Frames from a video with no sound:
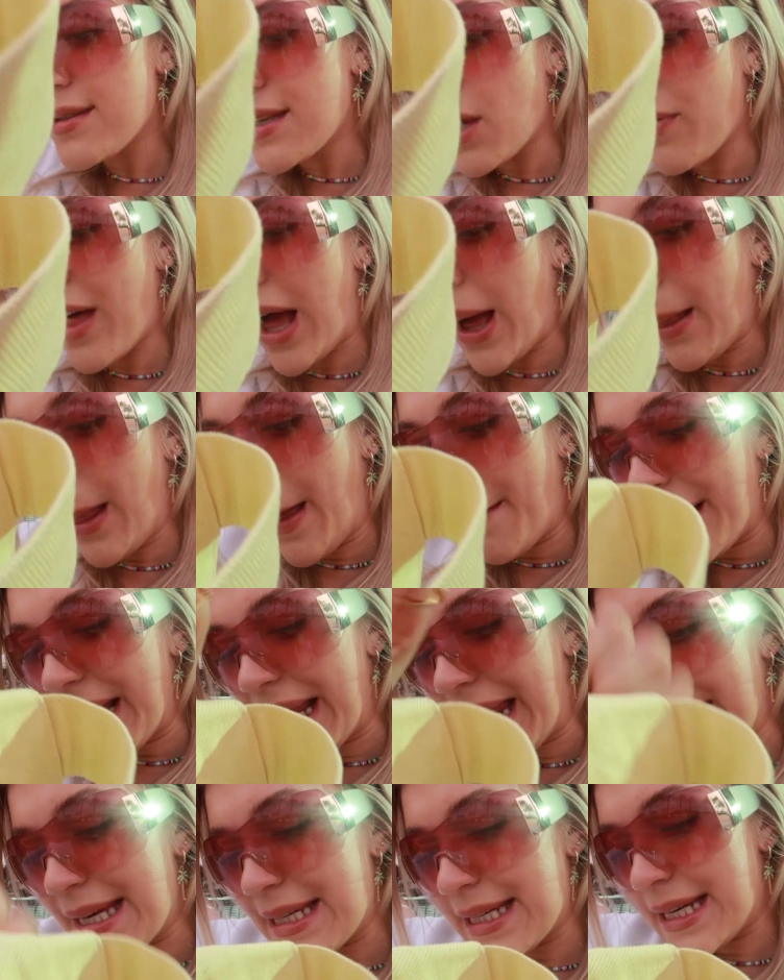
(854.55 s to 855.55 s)
So that'll oh,
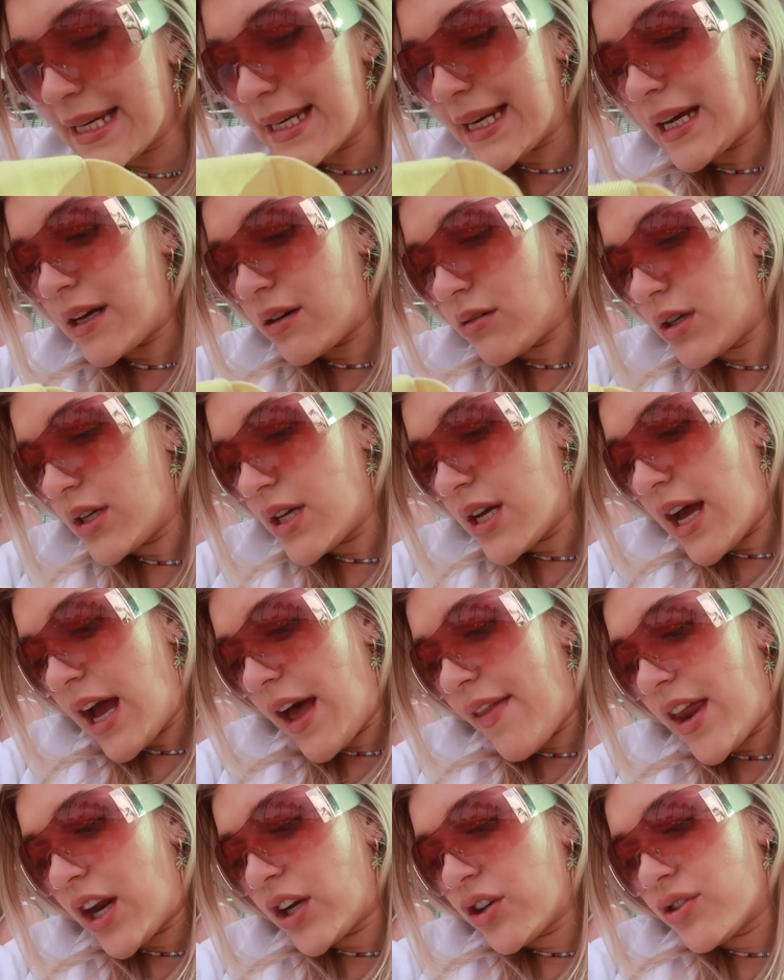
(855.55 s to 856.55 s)
blend in now.
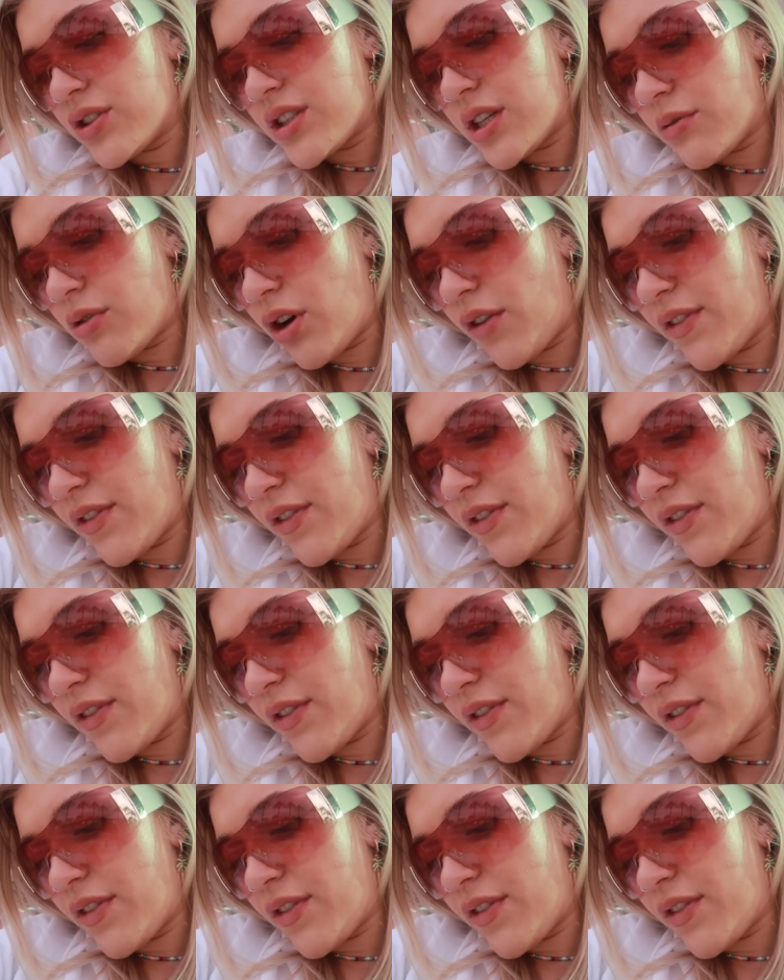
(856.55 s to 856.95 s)
And then I also